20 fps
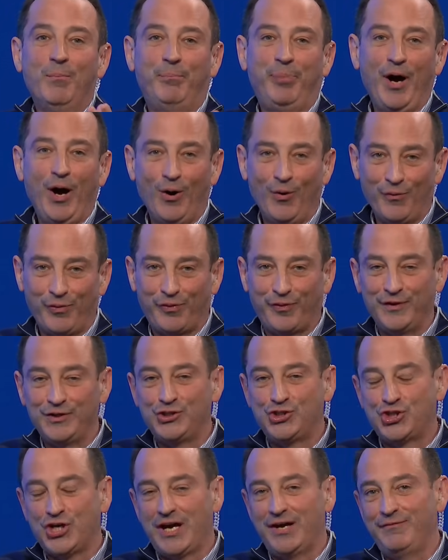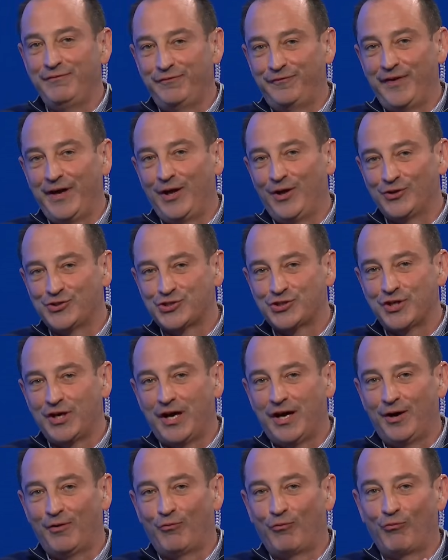both. Jen Felch
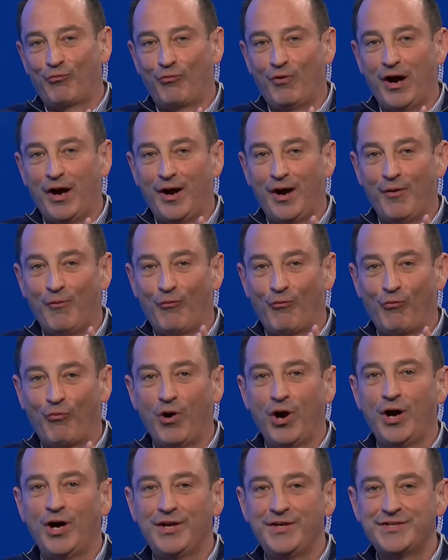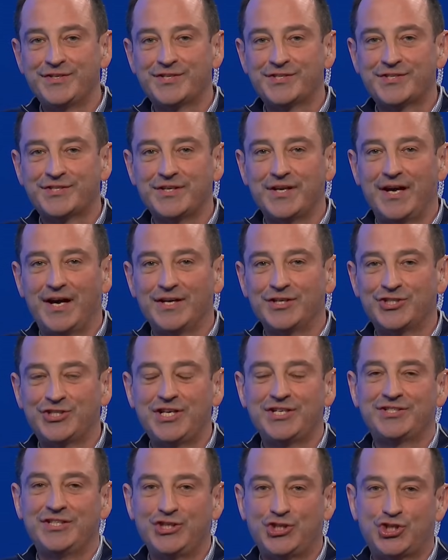uh, uh, runs, uh,
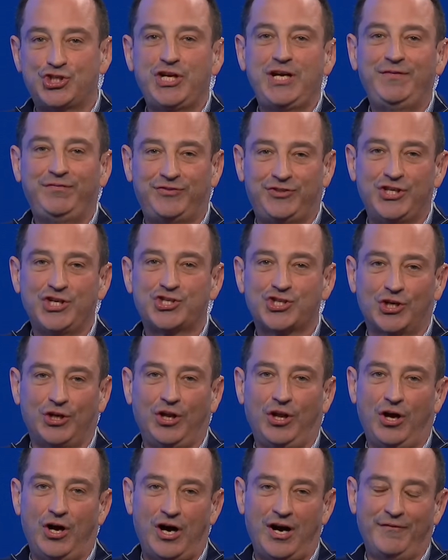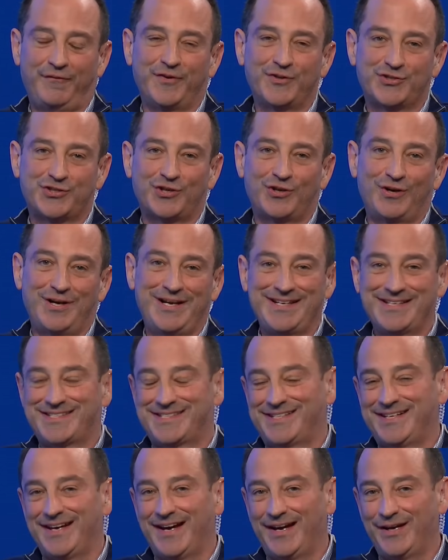she is the Chief Digital Officer and
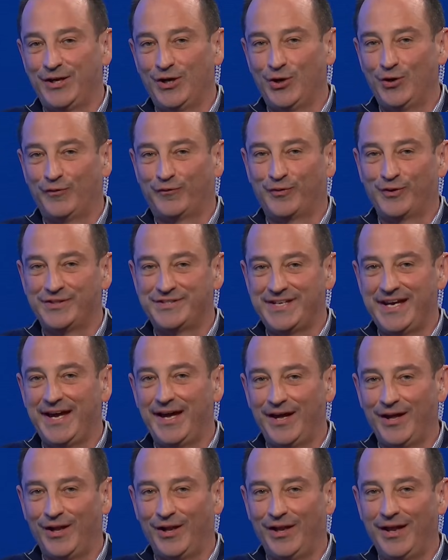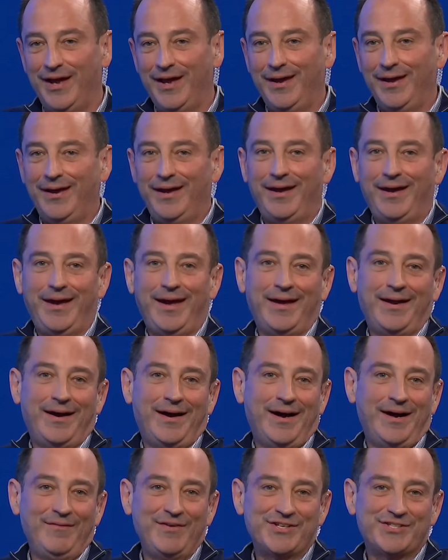CIO for Dell, and
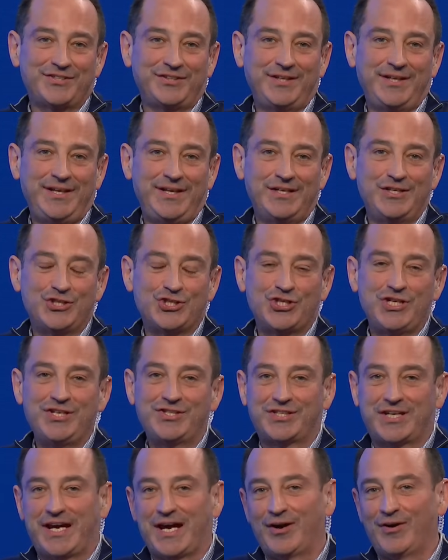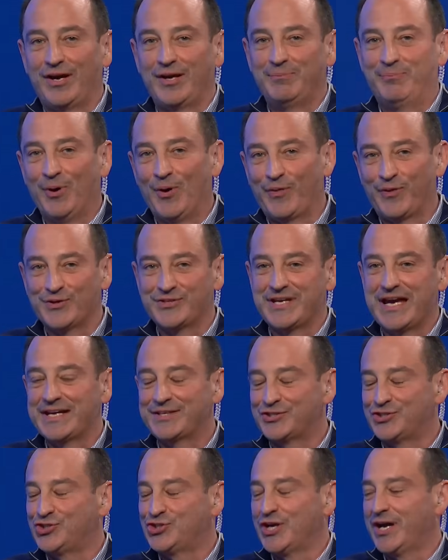obviously, she's carrying both those
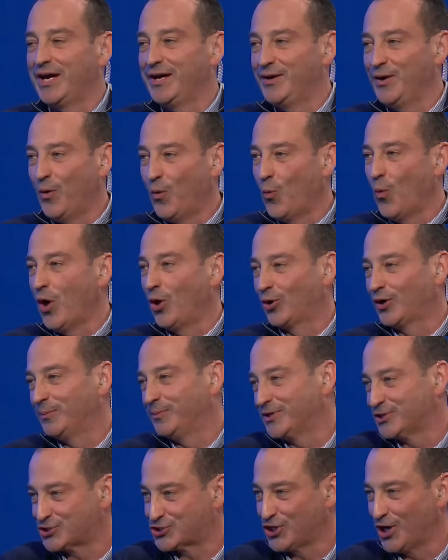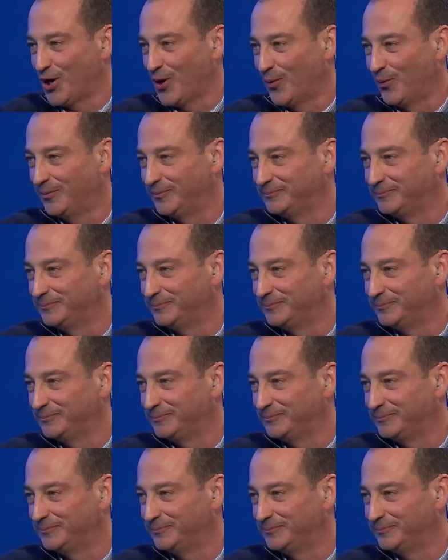hats. Jen, welcome to the show.